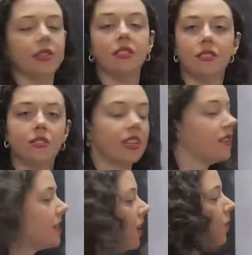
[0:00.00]
with the
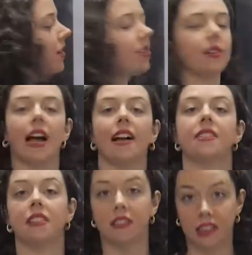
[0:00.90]
students, I'll want to
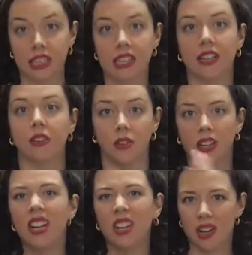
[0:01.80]
ask leading
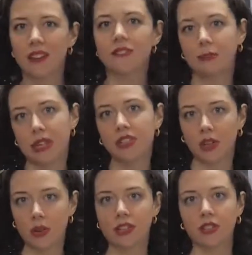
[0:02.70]
or
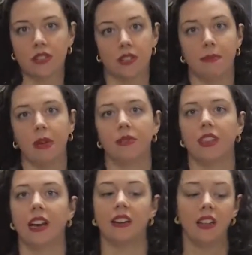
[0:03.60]
confirmation questions about
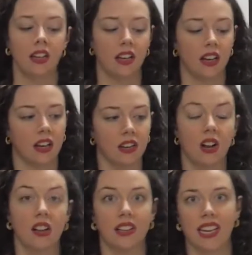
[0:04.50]
that
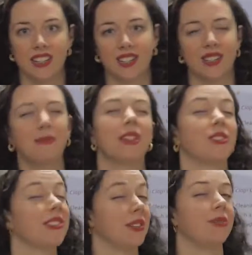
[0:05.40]
collocation to make
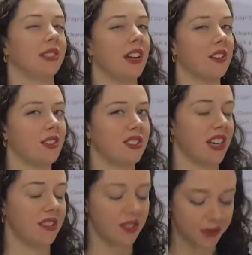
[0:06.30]
sure they really
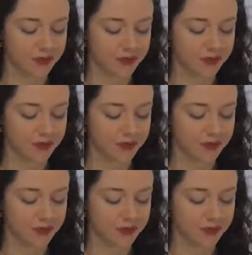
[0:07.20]
understand.